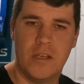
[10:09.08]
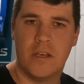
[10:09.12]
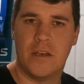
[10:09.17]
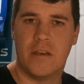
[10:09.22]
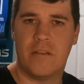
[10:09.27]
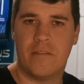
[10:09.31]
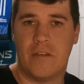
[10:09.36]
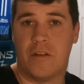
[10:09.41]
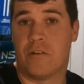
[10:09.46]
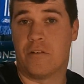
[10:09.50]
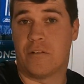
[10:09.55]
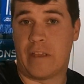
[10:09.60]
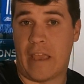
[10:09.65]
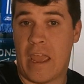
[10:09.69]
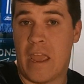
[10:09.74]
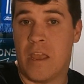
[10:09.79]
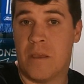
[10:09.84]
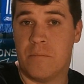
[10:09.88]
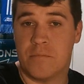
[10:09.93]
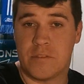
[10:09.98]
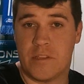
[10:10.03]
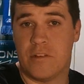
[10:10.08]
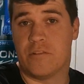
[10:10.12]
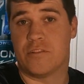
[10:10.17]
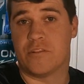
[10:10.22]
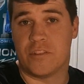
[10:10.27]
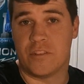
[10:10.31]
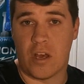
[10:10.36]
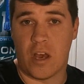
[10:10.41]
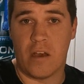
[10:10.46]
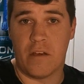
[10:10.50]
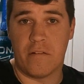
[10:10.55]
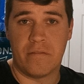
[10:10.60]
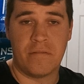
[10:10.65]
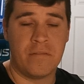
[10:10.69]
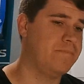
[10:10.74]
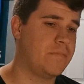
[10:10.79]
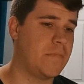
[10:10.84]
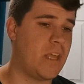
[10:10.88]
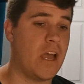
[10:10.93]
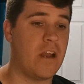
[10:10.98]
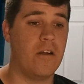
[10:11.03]
their games, their stuff.
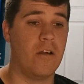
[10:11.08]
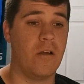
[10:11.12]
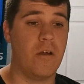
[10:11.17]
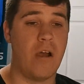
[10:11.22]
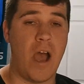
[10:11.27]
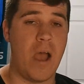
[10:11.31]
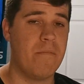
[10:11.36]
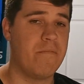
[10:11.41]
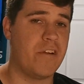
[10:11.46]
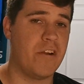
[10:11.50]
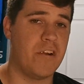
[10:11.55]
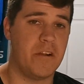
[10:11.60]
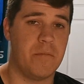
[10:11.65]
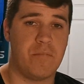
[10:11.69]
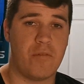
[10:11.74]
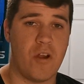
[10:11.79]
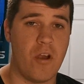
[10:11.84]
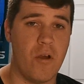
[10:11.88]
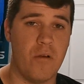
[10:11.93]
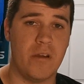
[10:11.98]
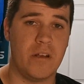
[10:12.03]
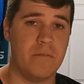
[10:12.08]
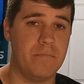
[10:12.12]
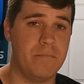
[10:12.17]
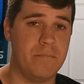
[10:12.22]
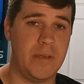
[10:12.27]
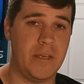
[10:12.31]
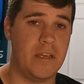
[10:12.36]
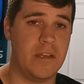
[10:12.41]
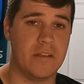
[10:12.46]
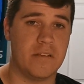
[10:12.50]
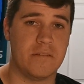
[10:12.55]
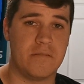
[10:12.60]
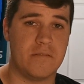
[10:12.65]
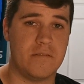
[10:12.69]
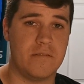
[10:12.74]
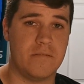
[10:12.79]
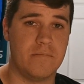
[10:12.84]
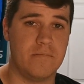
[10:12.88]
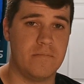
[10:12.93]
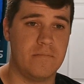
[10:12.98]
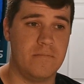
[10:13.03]
I don't know. I'm very pro it
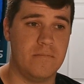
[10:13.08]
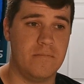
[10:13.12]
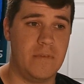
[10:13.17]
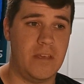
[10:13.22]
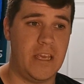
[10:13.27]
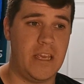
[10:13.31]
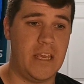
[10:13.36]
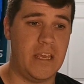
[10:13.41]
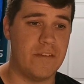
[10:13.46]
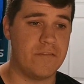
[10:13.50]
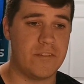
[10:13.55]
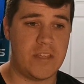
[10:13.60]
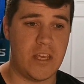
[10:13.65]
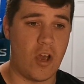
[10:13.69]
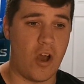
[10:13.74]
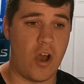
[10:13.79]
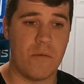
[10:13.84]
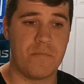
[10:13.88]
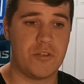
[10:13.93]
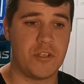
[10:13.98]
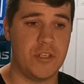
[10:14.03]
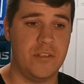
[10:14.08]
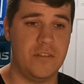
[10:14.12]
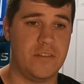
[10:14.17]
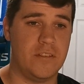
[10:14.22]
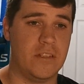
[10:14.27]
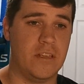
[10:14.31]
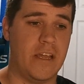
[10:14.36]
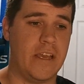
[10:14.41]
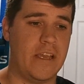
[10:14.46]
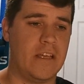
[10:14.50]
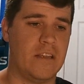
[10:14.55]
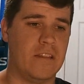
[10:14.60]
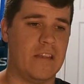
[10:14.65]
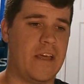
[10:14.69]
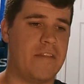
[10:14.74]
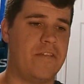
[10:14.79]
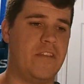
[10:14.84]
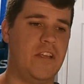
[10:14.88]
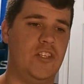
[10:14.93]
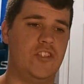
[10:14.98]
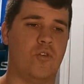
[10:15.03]
because it gives the option to like
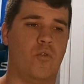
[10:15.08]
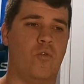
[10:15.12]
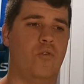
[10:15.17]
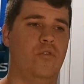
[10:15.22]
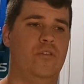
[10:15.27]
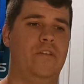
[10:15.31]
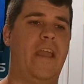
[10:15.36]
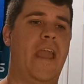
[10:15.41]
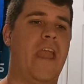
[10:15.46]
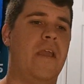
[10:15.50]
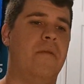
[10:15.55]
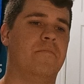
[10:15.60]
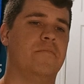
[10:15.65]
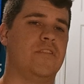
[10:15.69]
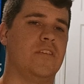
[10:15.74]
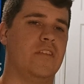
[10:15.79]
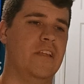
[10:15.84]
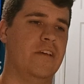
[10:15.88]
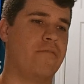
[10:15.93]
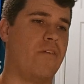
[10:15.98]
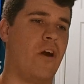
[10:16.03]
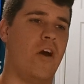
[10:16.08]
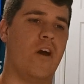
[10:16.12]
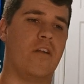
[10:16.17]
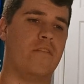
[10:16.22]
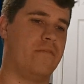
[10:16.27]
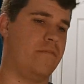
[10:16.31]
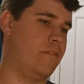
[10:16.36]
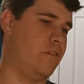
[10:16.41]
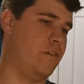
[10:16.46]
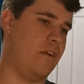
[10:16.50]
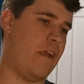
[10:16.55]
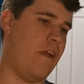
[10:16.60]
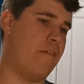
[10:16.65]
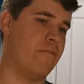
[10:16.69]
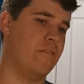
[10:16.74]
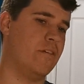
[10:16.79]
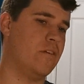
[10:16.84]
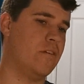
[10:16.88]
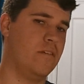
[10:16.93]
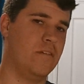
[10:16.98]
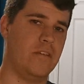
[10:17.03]
let these old games live on
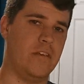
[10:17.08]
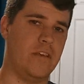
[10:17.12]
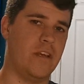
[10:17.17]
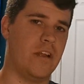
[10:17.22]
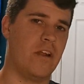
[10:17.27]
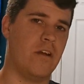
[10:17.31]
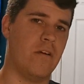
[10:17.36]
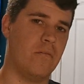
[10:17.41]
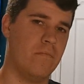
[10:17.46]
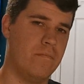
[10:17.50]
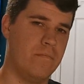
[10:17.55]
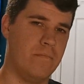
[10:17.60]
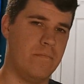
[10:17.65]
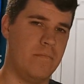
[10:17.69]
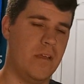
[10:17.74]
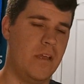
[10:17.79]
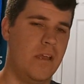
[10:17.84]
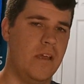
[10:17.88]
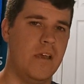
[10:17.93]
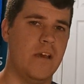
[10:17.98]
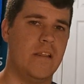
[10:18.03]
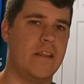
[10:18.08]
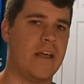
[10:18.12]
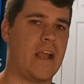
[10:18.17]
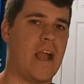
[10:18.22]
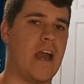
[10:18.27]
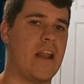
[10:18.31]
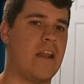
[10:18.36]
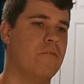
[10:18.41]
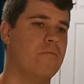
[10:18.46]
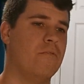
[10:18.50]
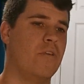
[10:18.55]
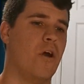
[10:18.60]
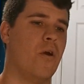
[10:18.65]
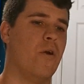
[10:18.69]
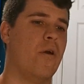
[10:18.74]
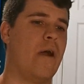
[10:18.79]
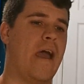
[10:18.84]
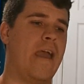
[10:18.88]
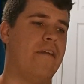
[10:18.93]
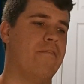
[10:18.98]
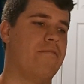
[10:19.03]
forever, you know? Like I don't know
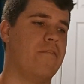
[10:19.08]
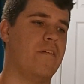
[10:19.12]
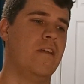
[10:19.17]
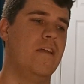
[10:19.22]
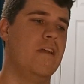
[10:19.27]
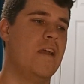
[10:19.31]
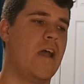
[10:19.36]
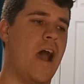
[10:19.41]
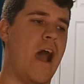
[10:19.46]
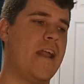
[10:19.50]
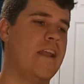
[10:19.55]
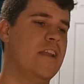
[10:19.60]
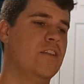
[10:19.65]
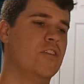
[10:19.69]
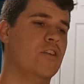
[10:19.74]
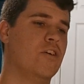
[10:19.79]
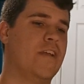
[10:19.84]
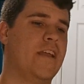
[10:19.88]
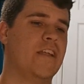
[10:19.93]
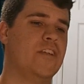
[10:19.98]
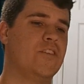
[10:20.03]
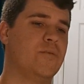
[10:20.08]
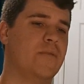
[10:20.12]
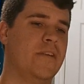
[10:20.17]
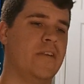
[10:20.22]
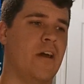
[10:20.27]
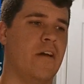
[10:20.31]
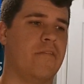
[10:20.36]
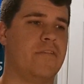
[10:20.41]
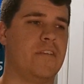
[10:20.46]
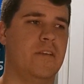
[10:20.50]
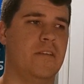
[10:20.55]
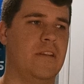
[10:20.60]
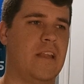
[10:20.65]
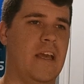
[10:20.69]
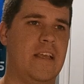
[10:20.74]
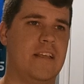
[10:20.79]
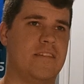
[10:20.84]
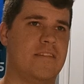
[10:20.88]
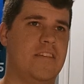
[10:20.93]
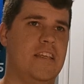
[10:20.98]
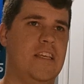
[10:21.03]
if I didn't look into enough to
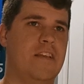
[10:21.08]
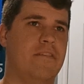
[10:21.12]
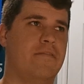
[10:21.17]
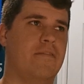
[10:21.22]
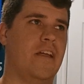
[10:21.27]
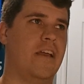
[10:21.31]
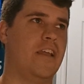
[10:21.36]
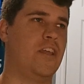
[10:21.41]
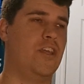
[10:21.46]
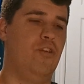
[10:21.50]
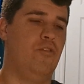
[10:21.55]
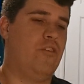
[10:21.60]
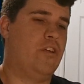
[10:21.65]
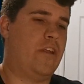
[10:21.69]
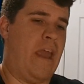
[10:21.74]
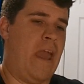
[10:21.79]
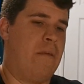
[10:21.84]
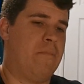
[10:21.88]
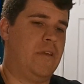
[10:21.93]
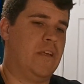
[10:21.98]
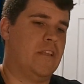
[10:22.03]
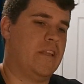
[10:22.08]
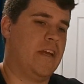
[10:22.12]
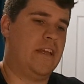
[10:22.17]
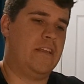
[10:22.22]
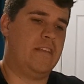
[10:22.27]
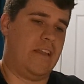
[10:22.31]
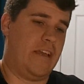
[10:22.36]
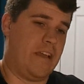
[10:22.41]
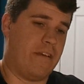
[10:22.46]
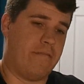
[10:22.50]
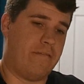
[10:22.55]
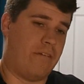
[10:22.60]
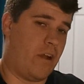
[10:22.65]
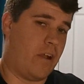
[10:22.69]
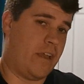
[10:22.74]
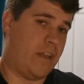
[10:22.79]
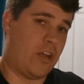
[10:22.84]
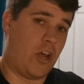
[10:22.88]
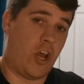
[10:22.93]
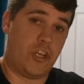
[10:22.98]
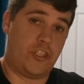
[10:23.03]
like see if like you could emulate like a
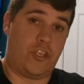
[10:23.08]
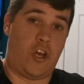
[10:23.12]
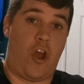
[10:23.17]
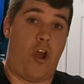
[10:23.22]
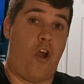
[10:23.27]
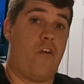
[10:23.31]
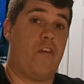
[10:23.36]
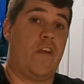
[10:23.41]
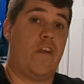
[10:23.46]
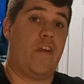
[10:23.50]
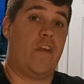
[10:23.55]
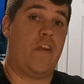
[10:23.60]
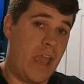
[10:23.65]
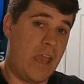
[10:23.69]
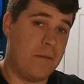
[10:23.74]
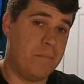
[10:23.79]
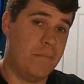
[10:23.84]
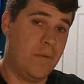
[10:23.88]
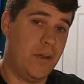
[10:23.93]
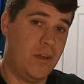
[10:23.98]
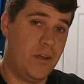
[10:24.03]
fucking Atari game